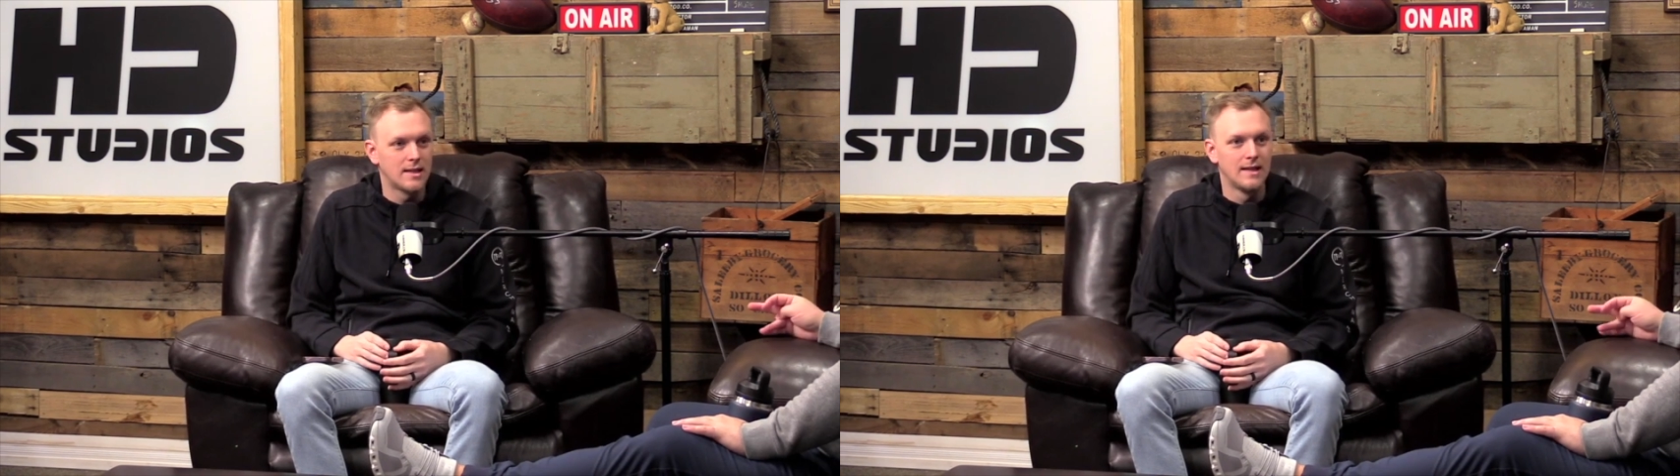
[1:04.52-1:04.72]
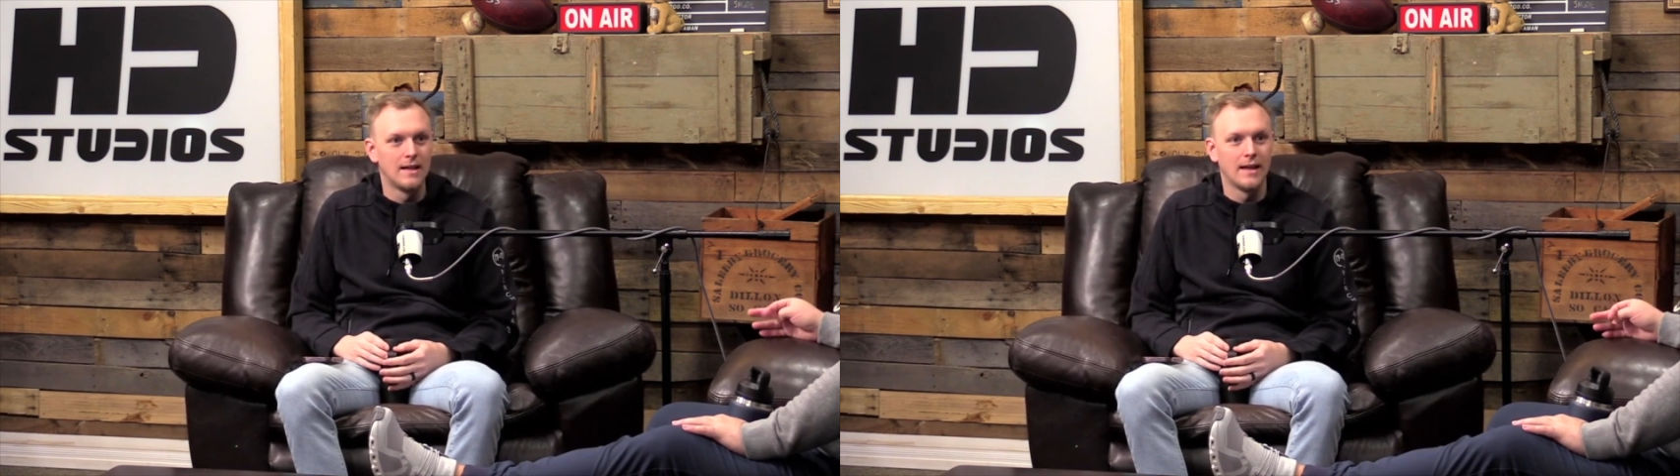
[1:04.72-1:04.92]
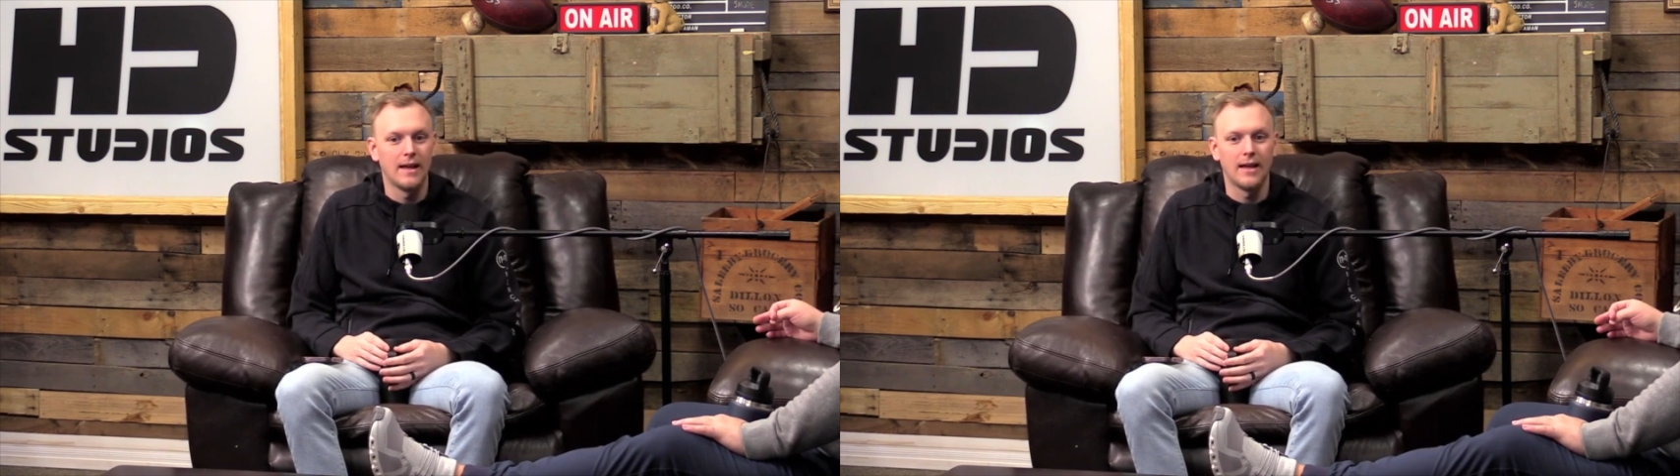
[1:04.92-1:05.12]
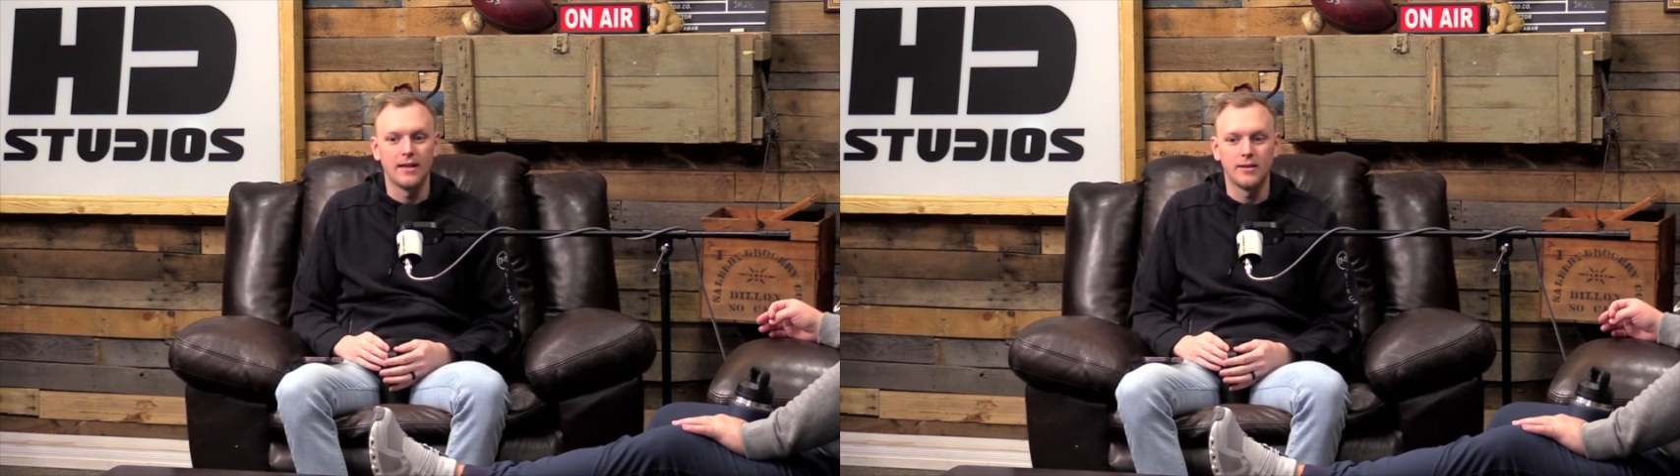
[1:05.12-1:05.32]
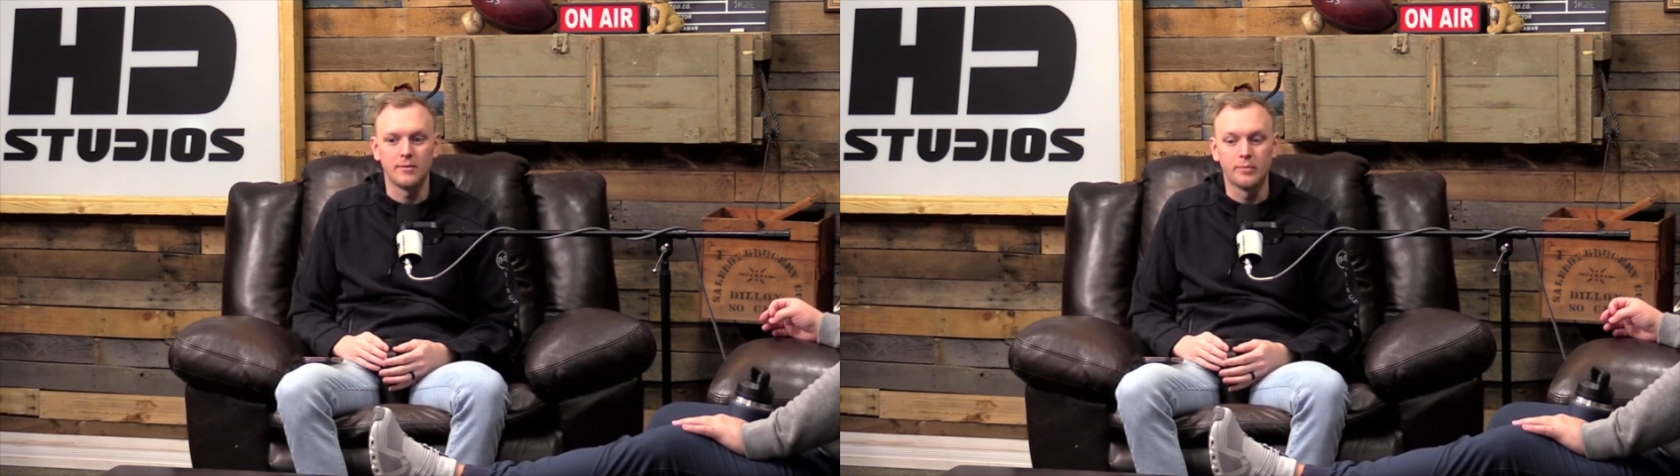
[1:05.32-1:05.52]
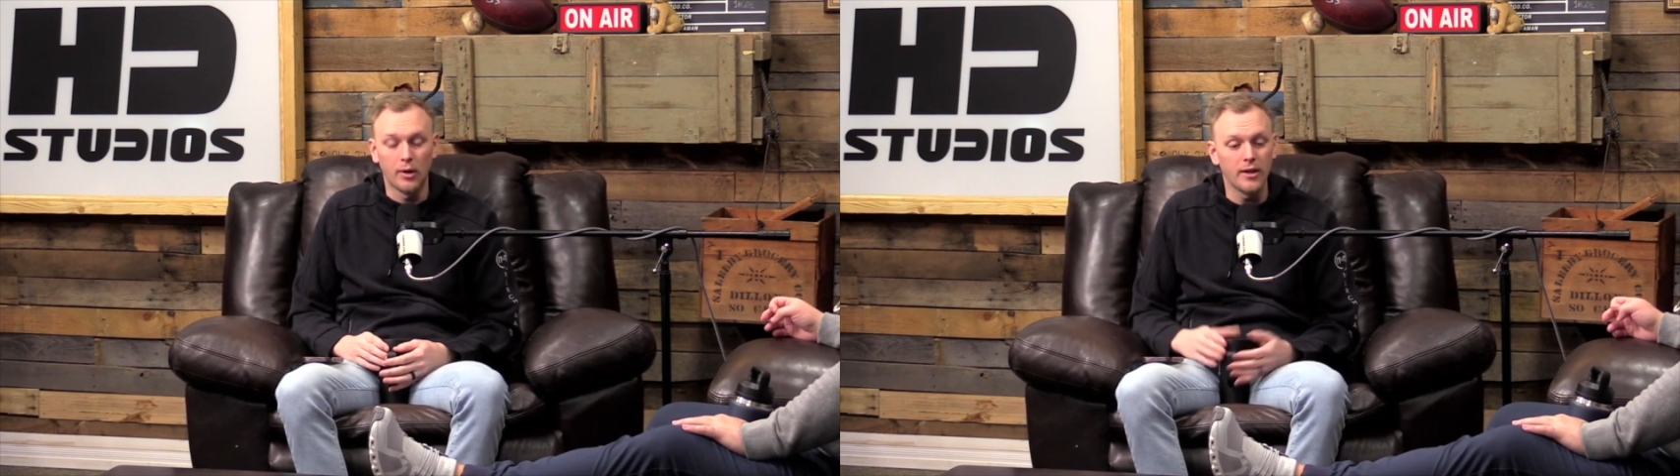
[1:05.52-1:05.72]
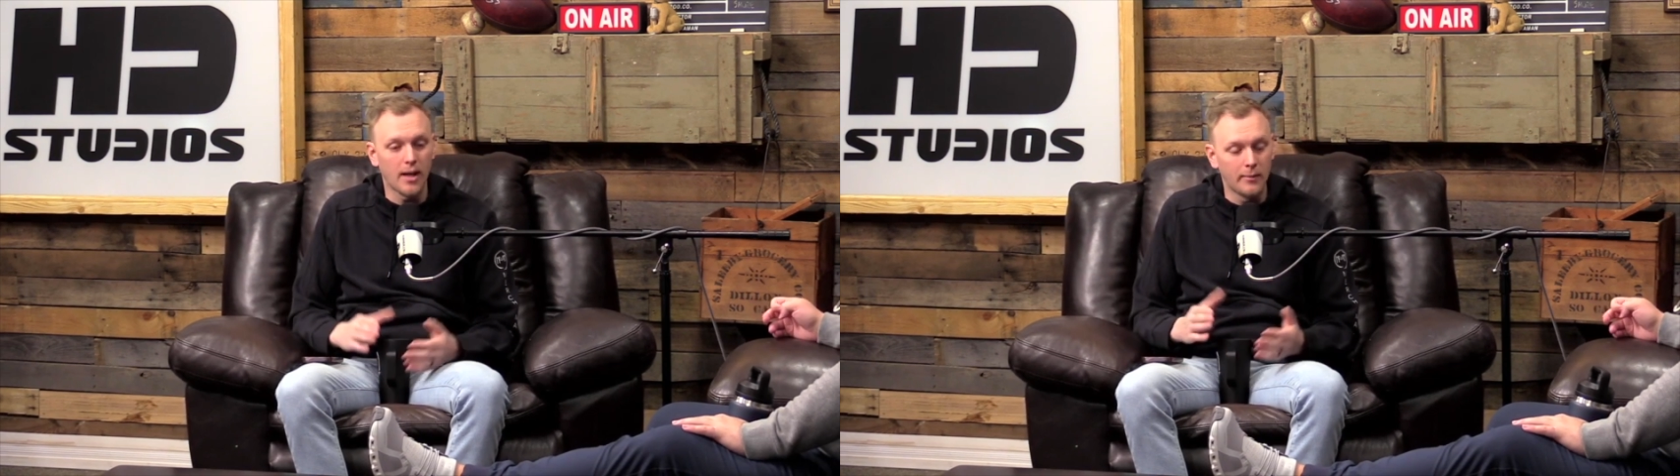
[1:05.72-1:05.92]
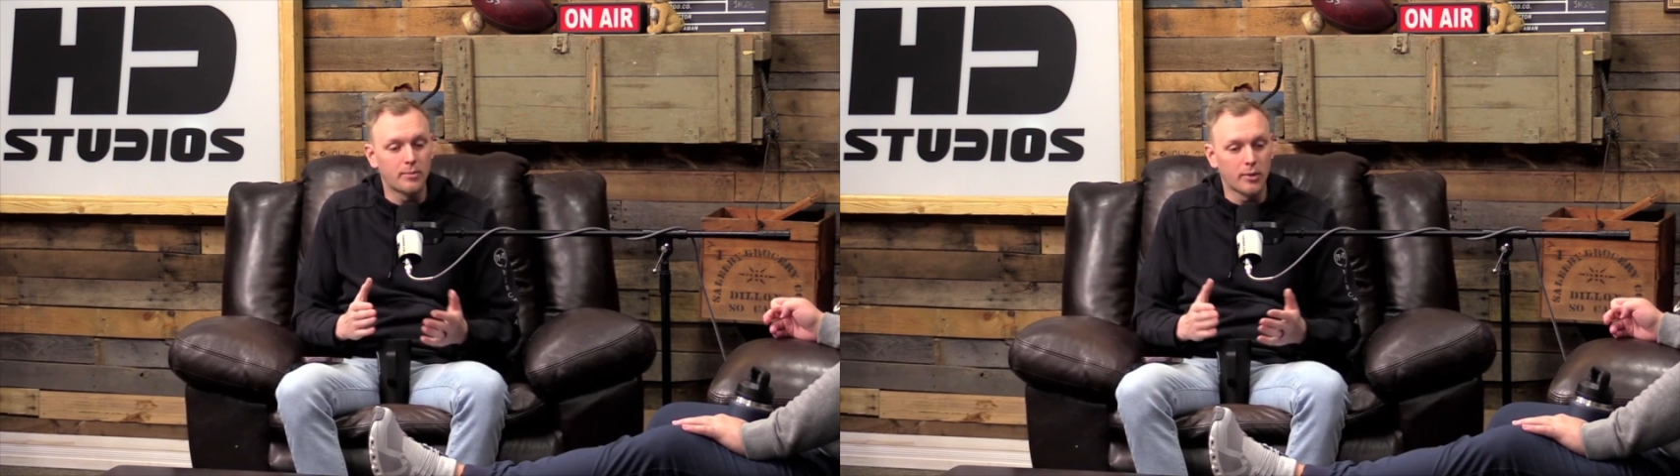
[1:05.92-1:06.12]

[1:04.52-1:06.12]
Mm-hmm. And Purdy, I mean,